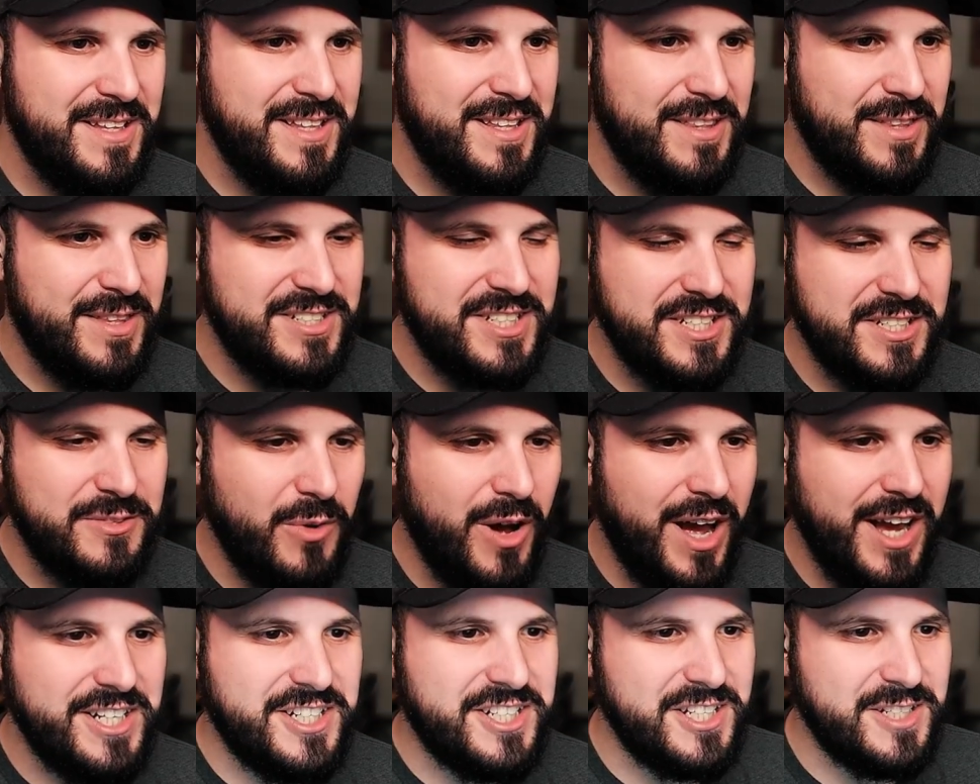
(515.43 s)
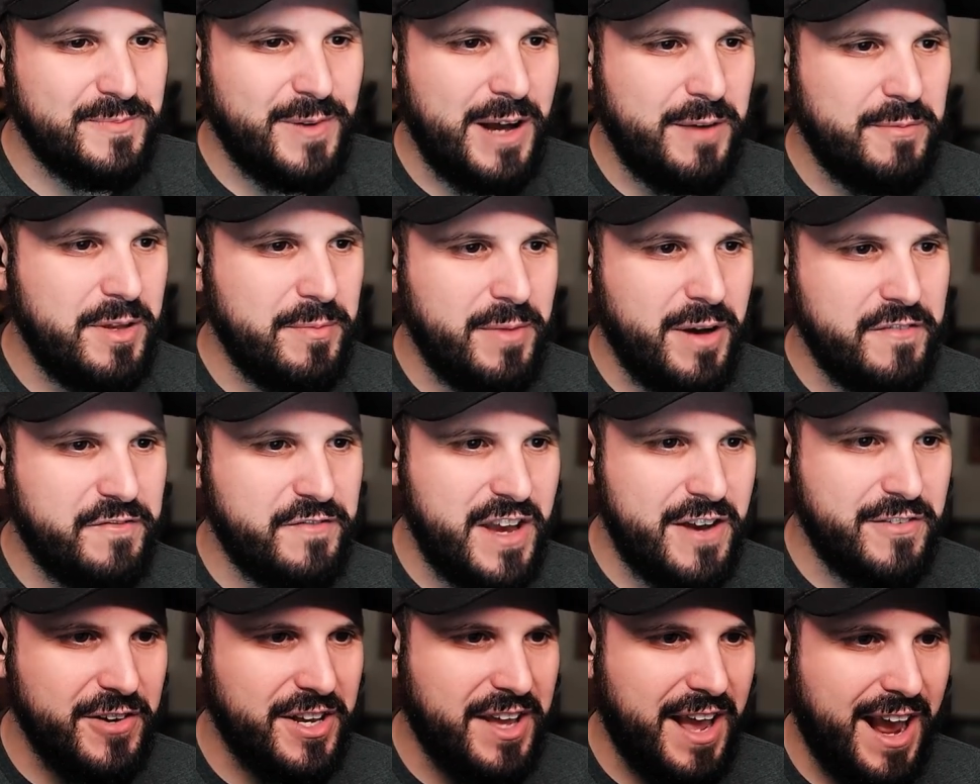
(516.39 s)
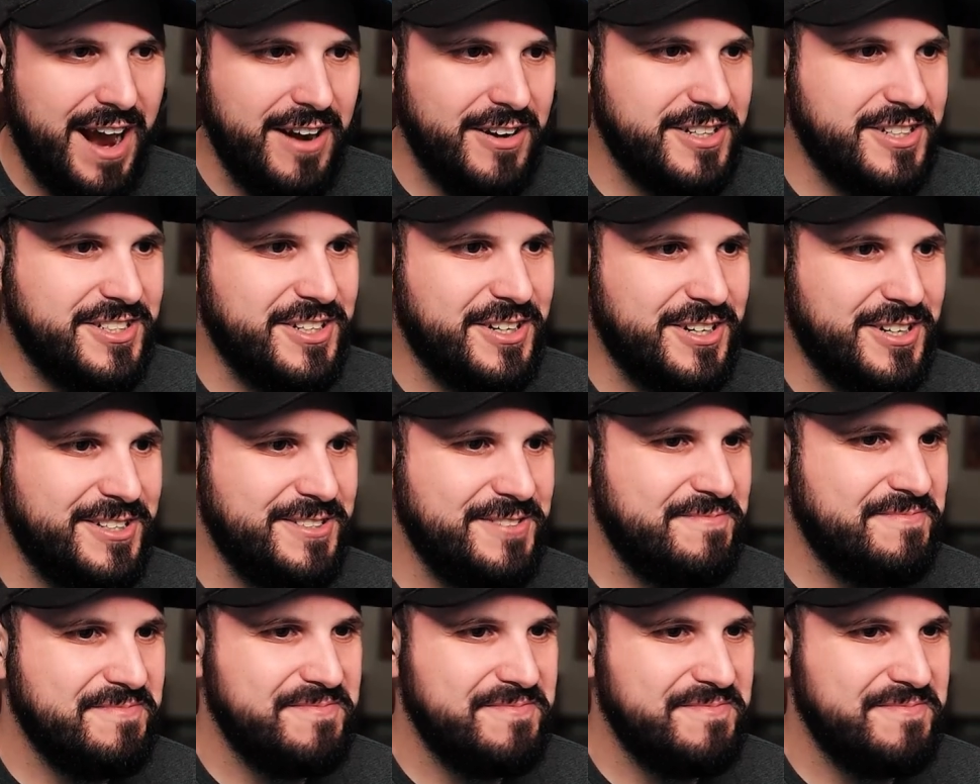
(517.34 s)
This is why she's probably my favorite character